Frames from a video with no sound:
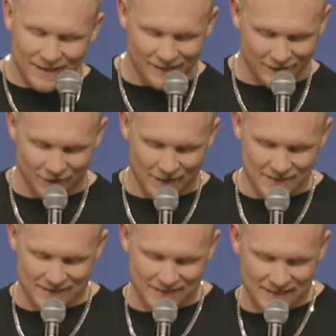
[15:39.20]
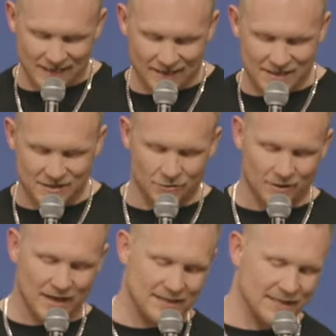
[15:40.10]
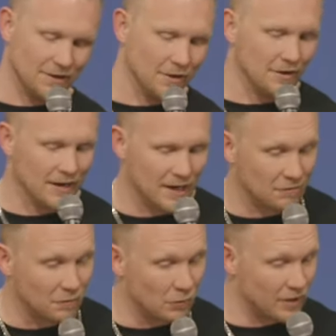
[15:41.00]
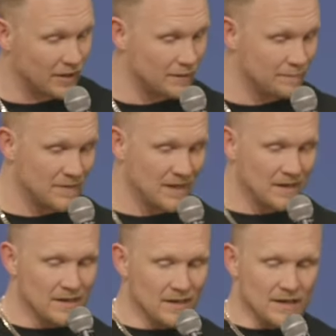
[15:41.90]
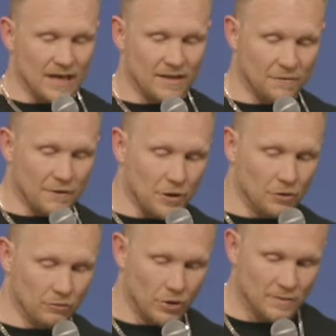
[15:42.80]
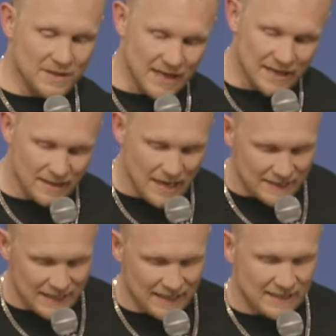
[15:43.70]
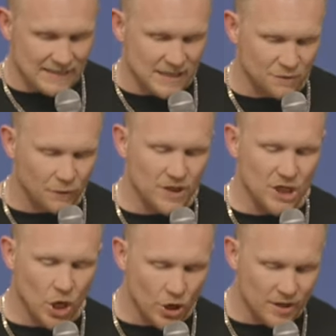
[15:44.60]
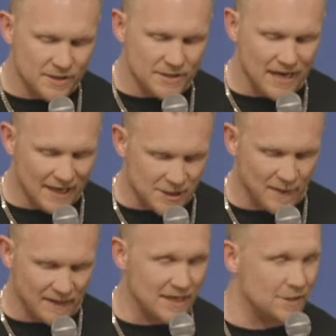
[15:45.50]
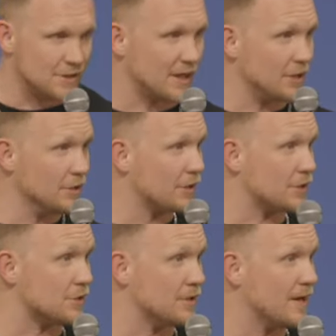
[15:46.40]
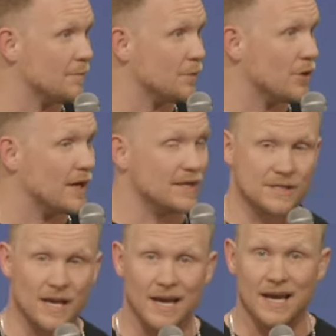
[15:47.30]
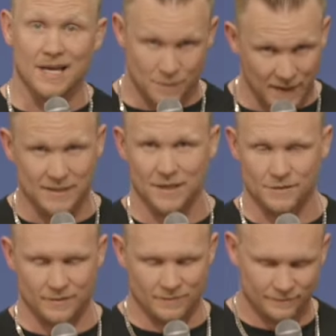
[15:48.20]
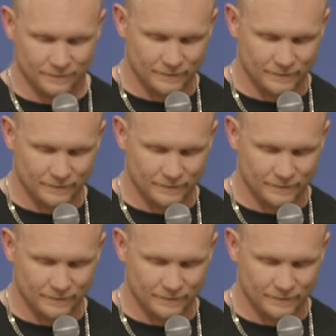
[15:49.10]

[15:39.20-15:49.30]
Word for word: Yeah, crazy, isn't it? And that's Luke nineteen, thirty-nine to forty. And then if I go to Romans eight, nineteen, it says, "For the earnest expectation." Can you look at your neighbor and say, "Expectation